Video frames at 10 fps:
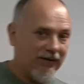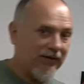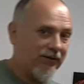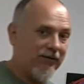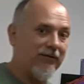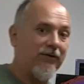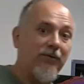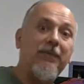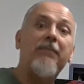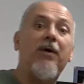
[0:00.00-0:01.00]
it
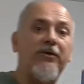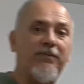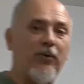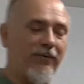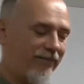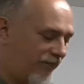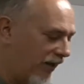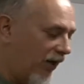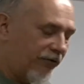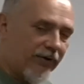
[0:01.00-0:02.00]
could be much more.
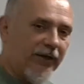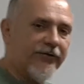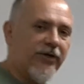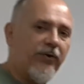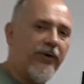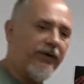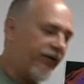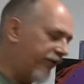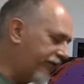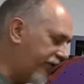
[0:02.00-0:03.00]
So let's go into
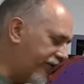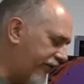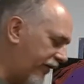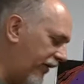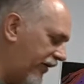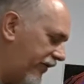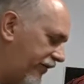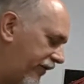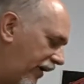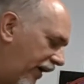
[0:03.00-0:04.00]
this. This
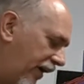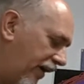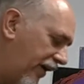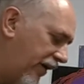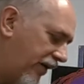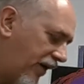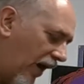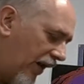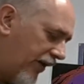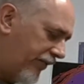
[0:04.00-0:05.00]
is a
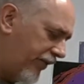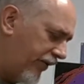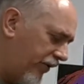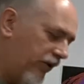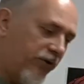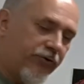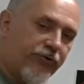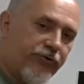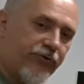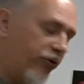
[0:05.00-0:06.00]
Gottlieb
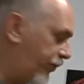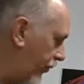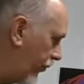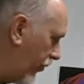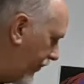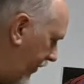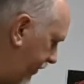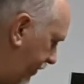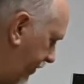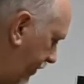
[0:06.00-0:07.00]
Super
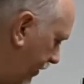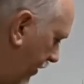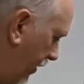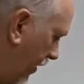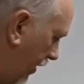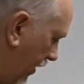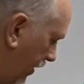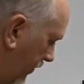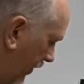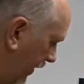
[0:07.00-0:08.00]
Orbit,
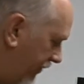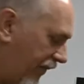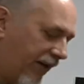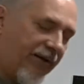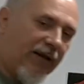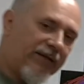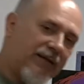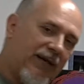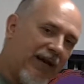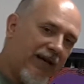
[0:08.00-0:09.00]
I believe made in
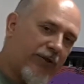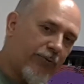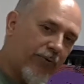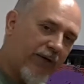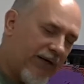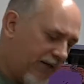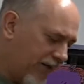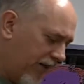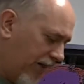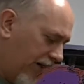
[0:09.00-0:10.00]
1983.
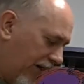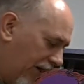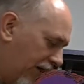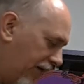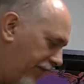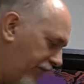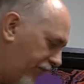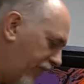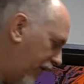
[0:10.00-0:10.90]
I